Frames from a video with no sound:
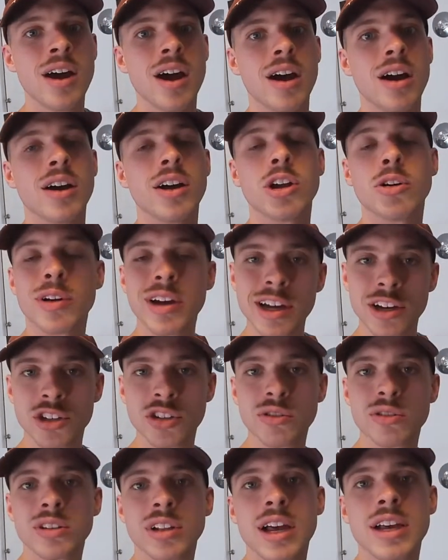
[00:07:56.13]
There were
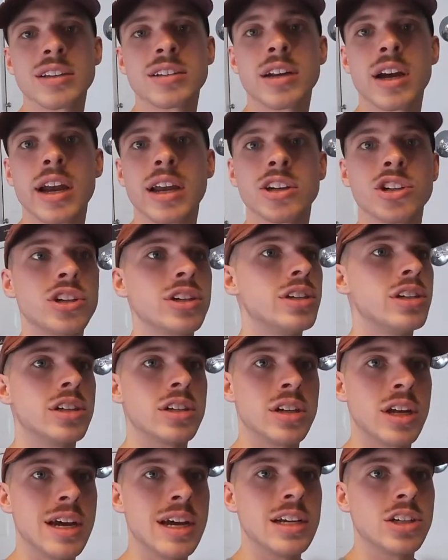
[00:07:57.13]
issues last night, and she
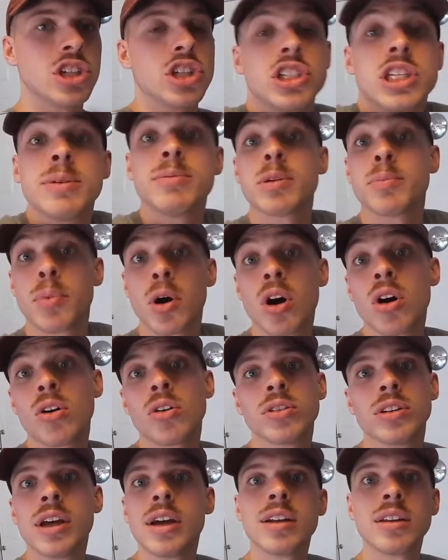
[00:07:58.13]
seemed
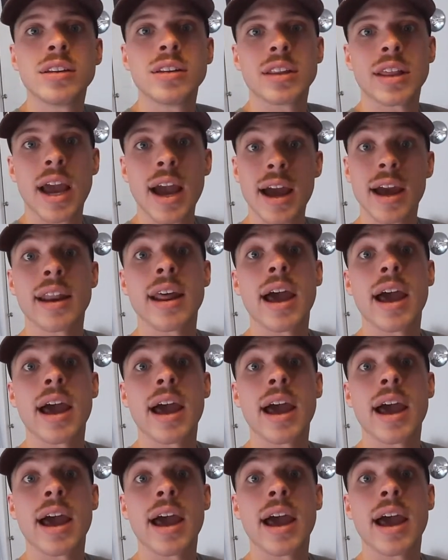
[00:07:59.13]
appalled that had